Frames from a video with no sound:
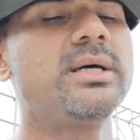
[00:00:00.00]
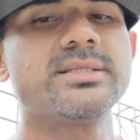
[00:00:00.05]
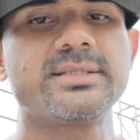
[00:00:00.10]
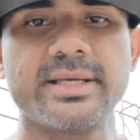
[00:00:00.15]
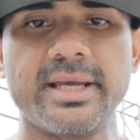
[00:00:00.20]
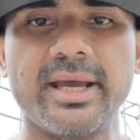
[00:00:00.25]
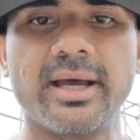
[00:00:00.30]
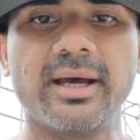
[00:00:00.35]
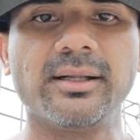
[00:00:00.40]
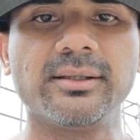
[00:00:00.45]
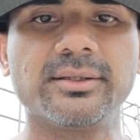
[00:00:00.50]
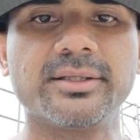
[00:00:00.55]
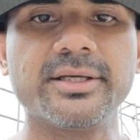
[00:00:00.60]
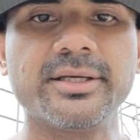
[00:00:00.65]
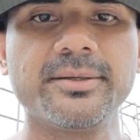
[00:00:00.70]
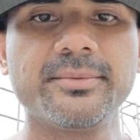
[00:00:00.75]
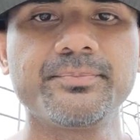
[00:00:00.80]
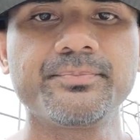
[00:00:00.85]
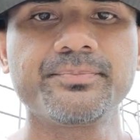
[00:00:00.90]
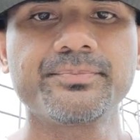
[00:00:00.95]
stay
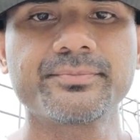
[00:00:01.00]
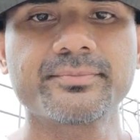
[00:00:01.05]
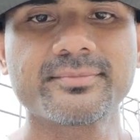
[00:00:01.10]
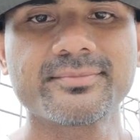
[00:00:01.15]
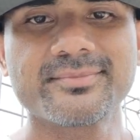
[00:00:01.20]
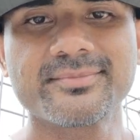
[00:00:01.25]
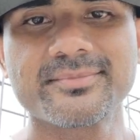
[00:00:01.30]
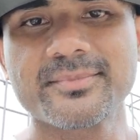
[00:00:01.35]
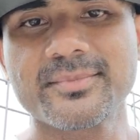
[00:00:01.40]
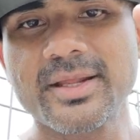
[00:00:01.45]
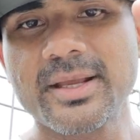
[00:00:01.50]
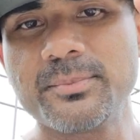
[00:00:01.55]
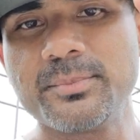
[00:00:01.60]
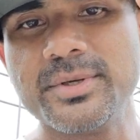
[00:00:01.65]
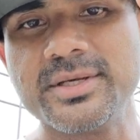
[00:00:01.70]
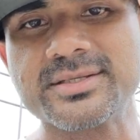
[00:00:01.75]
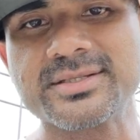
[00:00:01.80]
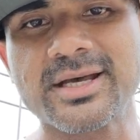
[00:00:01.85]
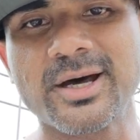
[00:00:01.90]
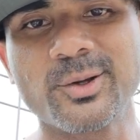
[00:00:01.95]
healthy.
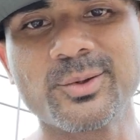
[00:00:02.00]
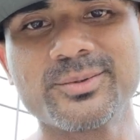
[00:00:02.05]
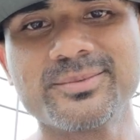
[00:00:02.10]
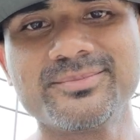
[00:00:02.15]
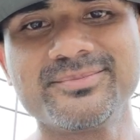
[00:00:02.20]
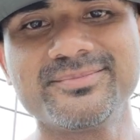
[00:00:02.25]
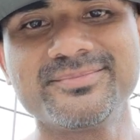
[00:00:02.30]
Peace out.